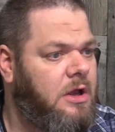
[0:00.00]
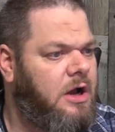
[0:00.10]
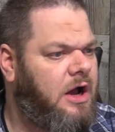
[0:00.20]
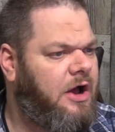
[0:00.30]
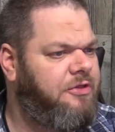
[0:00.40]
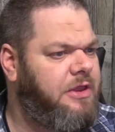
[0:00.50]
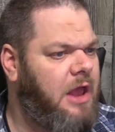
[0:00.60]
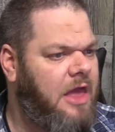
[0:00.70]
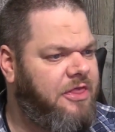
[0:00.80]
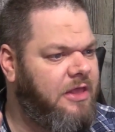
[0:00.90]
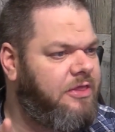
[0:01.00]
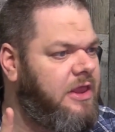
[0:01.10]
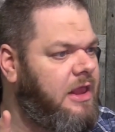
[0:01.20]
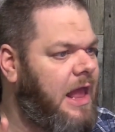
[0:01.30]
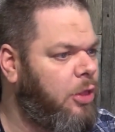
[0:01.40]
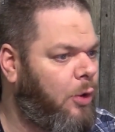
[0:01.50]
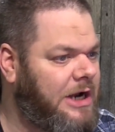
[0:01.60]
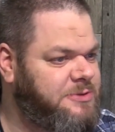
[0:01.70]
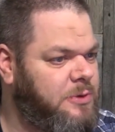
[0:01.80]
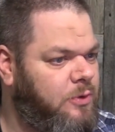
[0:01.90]
I think the lore
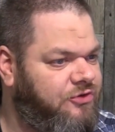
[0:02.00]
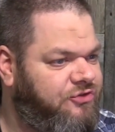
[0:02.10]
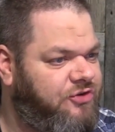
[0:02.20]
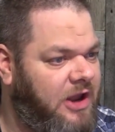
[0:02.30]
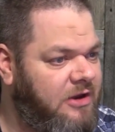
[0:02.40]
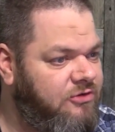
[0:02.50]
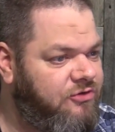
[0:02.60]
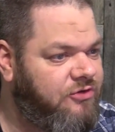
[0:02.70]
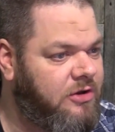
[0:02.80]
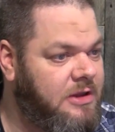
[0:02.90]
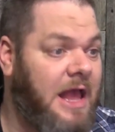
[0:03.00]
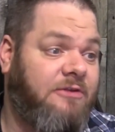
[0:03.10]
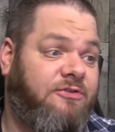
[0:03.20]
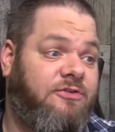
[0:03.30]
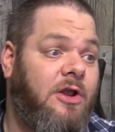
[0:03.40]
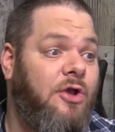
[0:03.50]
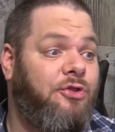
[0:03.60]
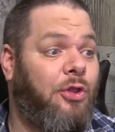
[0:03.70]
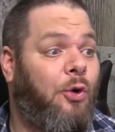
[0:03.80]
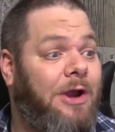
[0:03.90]
attribute was changed. Yes,
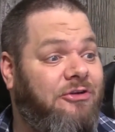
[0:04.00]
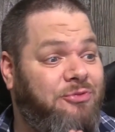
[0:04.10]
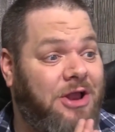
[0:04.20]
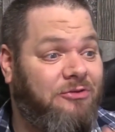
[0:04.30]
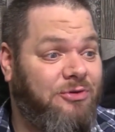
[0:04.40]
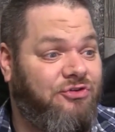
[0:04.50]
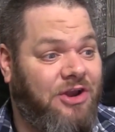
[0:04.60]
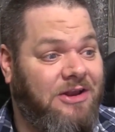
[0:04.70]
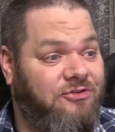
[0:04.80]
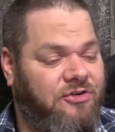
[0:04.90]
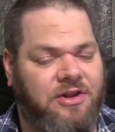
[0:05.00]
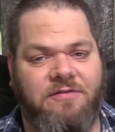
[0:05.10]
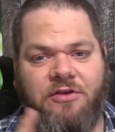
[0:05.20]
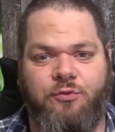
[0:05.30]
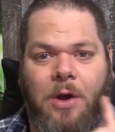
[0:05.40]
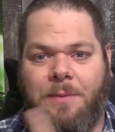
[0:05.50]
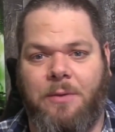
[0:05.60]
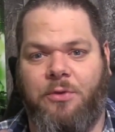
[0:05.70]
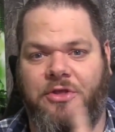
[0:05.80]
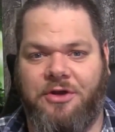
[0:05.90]
the lore attribute has been changed. Instead of like
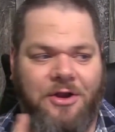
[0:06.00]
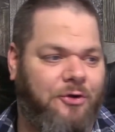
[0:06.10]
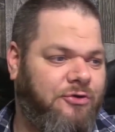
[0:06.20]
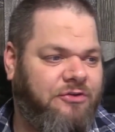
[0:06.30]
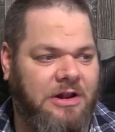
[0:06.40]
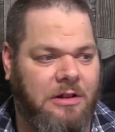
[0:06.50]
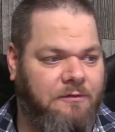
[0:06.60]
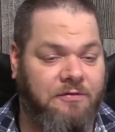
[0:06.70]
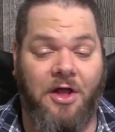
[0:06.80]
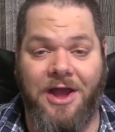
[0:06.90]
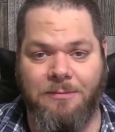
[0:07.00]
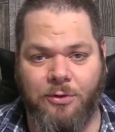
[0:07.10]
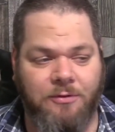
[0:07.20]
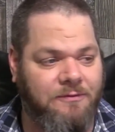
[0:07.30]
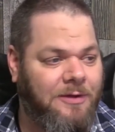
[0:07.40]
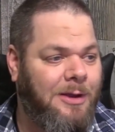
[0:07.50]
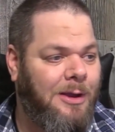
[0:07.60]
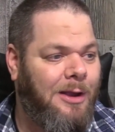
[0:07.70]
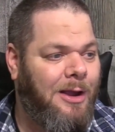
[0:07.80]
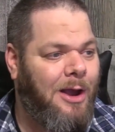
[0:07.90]
swapping with other characters, you get a little fly move.
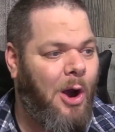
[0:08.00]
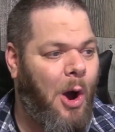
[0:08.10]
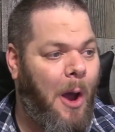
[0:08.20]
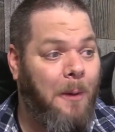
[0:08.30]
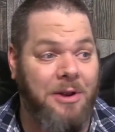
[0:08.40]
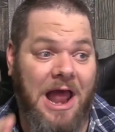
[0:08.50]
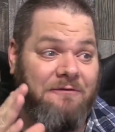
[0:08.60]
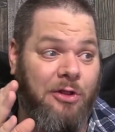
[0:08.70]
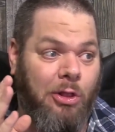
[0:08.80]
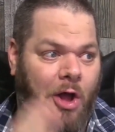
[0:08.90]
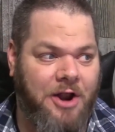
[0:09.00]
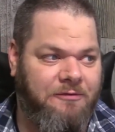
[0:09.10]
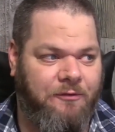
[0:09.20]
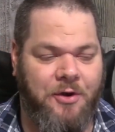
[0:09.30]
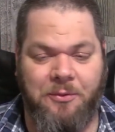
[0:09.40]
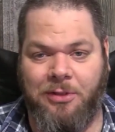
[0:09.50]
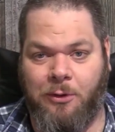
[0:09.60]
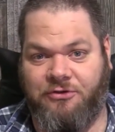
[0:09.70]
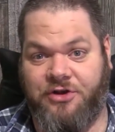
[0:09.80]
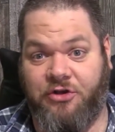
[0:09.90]
I'm gonna have a lot of fun with
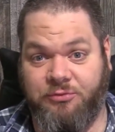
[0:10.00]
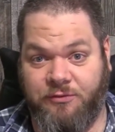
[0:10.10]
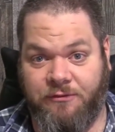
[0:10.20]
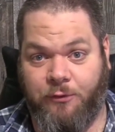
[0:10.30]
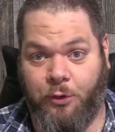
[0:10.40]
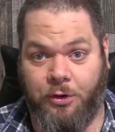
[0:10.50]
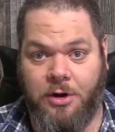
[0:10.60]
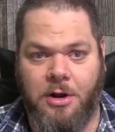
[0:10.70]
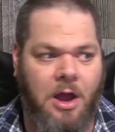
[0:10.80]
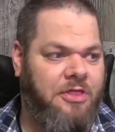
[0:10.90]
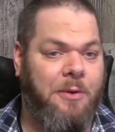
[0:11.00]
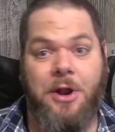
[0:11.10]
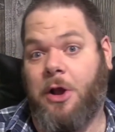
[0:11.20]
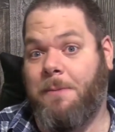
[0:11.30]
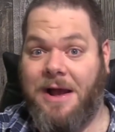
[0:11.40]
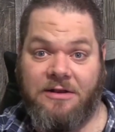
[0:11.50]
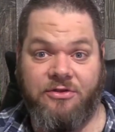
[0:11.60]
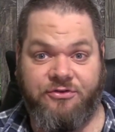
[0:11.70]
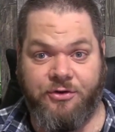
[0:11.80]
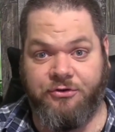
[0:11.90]
Lore Shadows moving forward. I think when I come back to
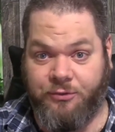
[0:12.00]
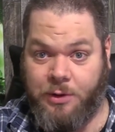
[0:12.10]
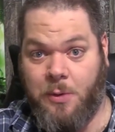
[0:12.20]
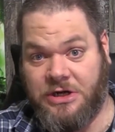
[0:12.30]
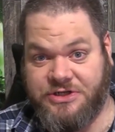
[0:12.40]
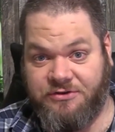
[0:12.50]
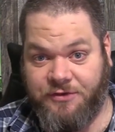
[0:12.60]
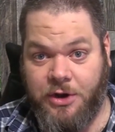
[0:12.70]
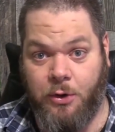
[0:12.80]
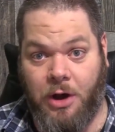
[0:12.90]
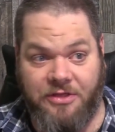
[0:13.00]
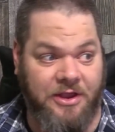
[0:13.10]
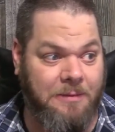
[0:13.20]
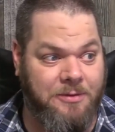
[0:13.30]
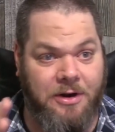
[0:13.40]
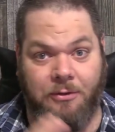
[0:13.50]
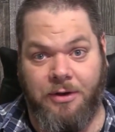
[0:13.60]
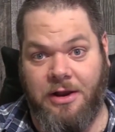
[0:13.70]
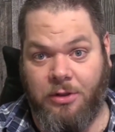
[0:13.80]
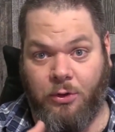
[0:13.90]
this series and rewatch this video, I think I'm gonna
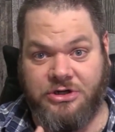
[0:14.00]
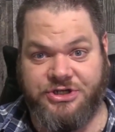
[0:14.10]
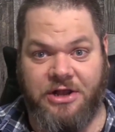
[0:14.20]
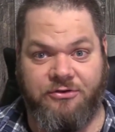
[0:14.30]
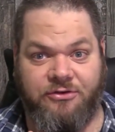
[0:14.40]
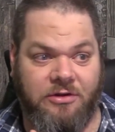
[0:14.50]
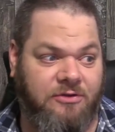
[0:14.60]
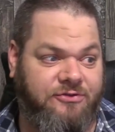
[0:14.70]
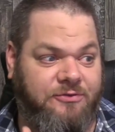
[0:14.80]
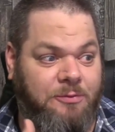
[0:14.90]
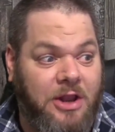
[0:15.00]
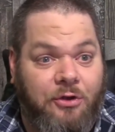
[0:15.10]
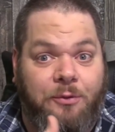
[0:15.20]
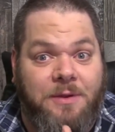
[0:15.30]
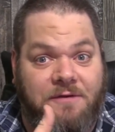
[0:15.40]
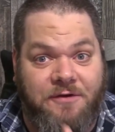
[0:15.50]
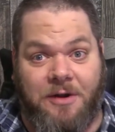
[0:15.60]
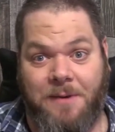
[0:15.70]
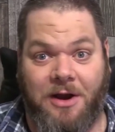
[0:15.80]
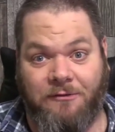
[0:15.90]
agree Lore Shadows is gonna still be a very
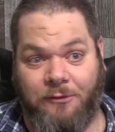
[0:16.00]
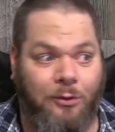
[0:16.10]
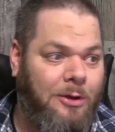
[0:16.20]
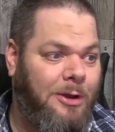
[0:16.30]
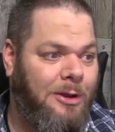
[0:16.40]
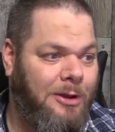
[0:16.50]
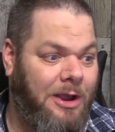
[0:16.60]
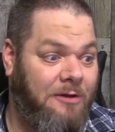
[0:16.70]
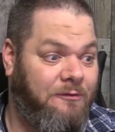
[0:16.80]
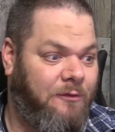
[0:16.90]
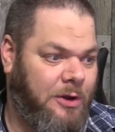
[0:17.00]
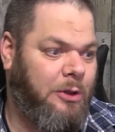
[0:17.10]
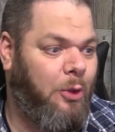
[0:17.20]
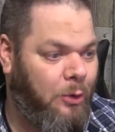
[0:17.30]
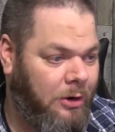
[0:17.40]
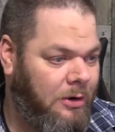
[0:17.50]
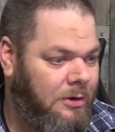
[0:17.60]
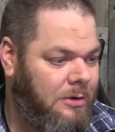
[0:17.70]
powerful and fun lore.